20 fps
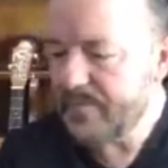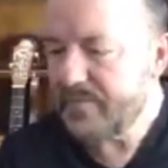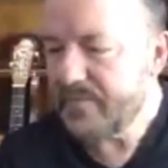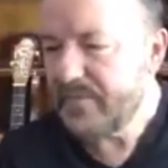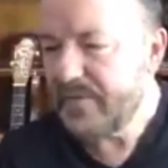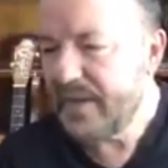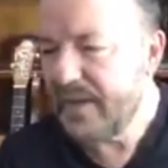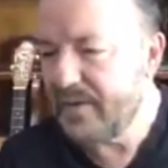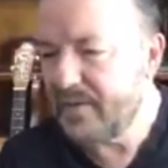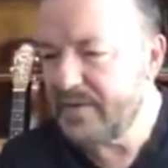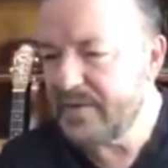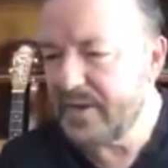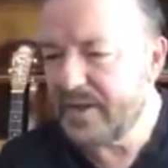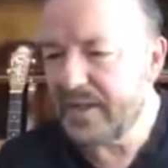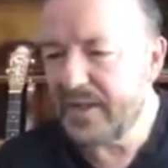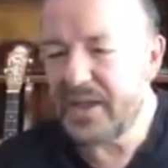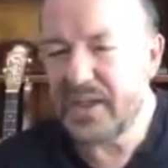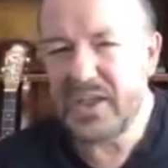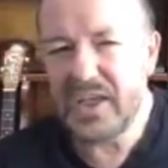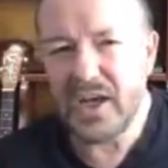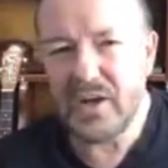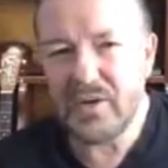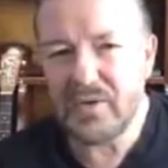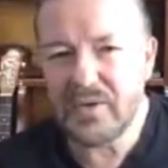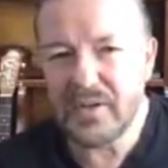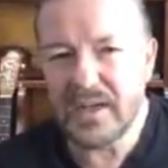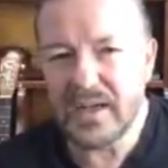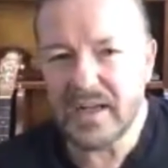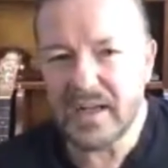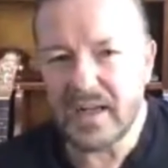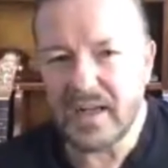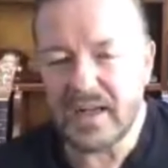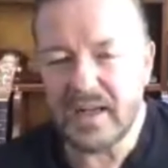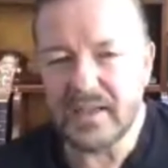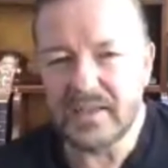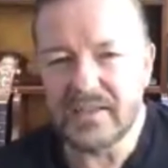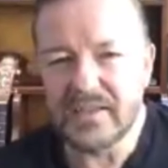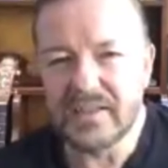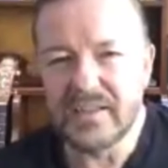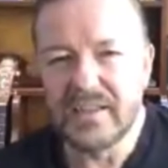it was like a yoga class
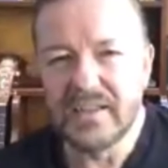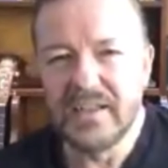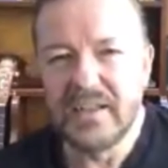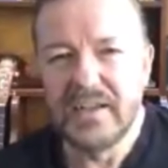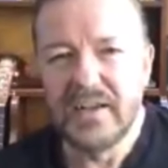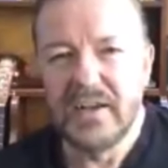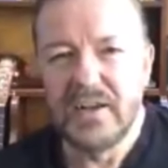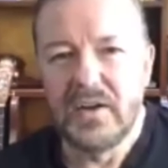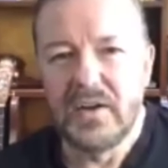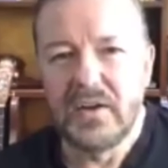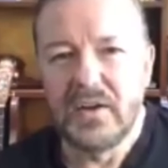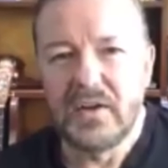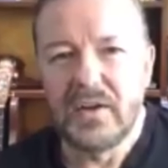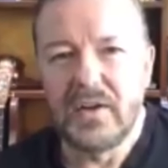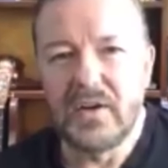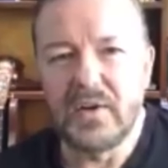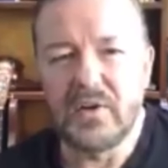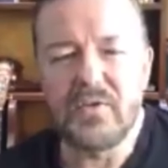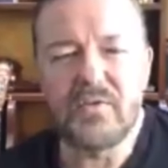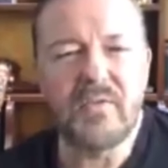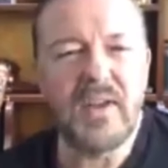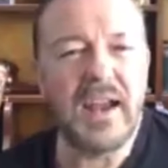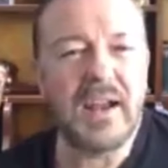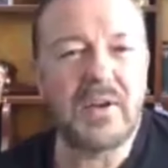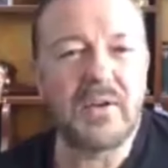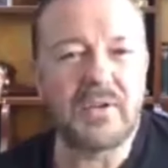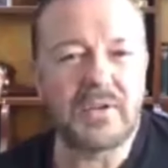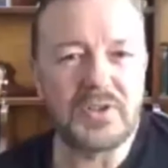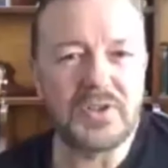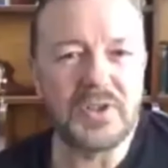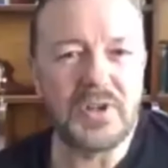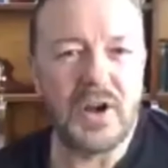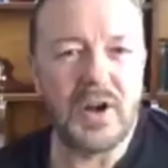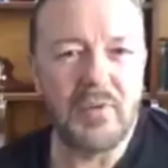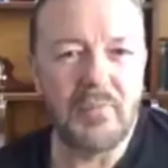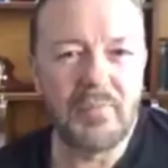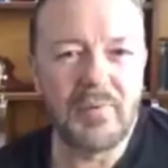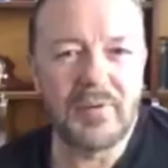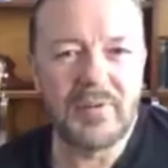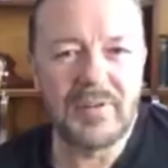or a record shop
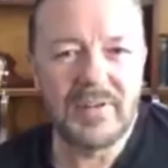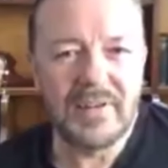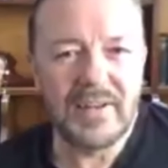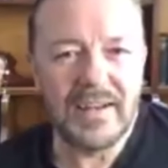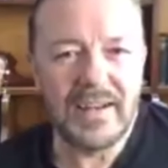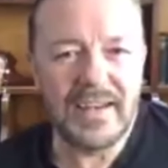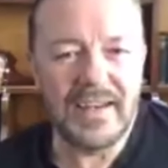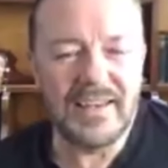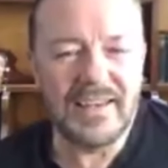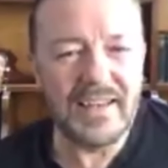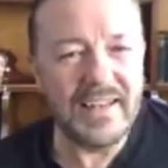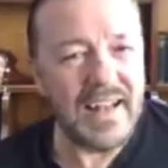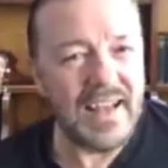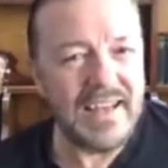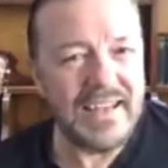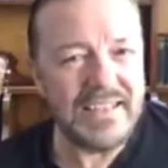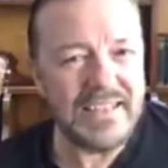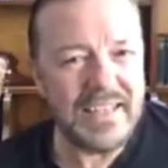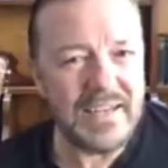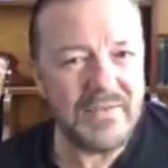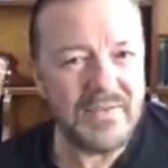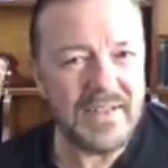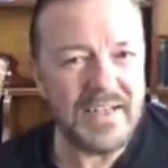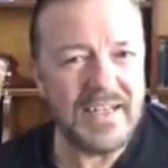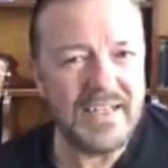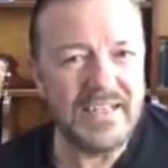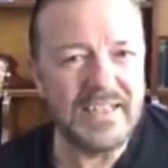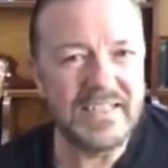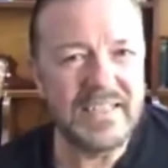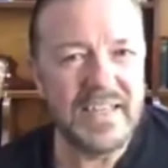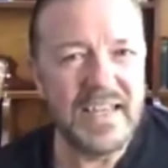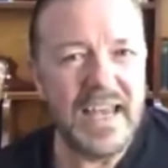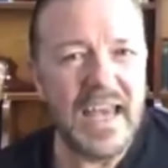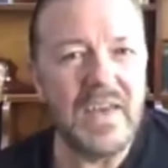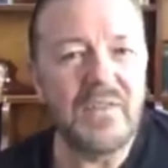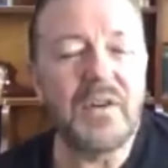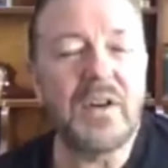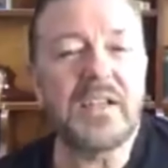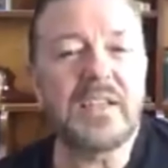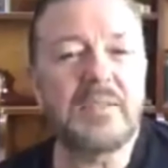in the late 70s. If I
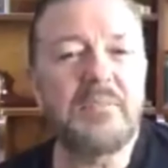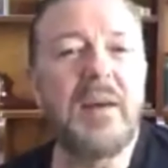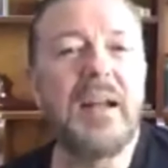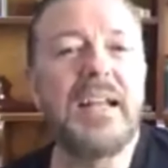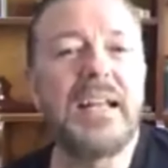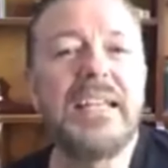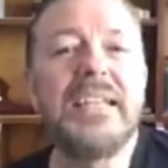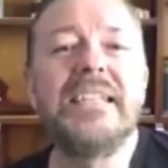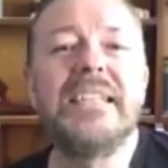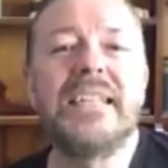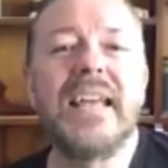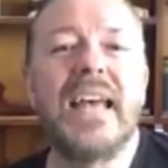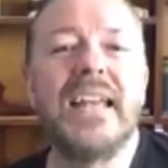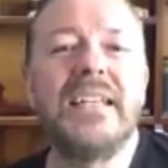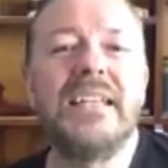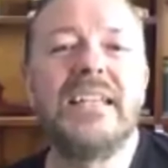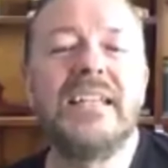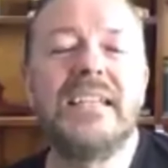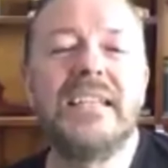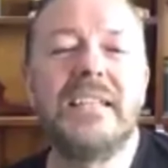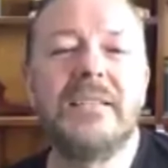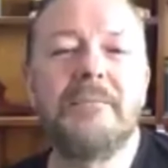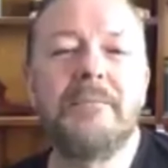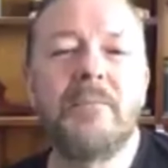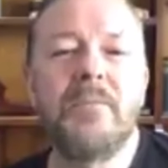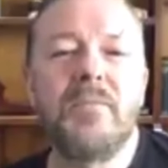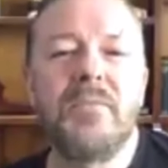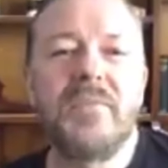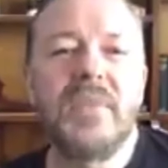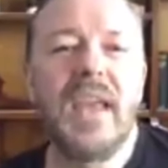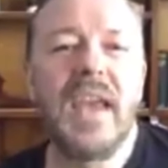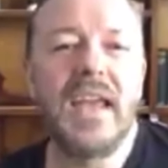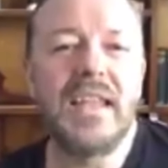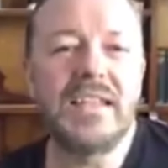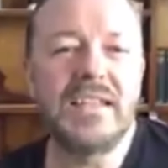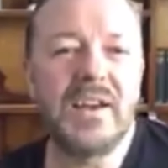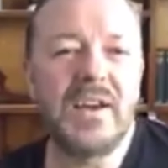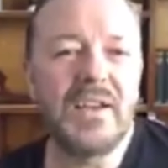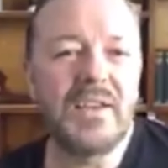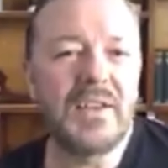smell incense, it's
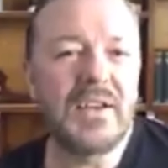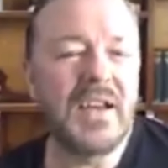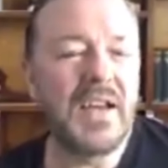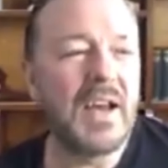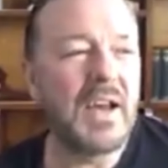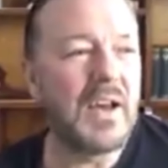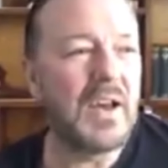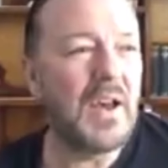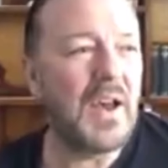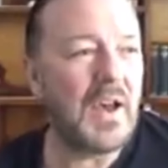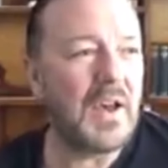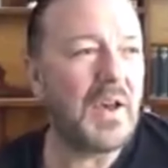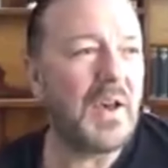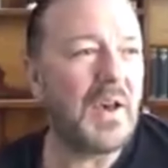either a,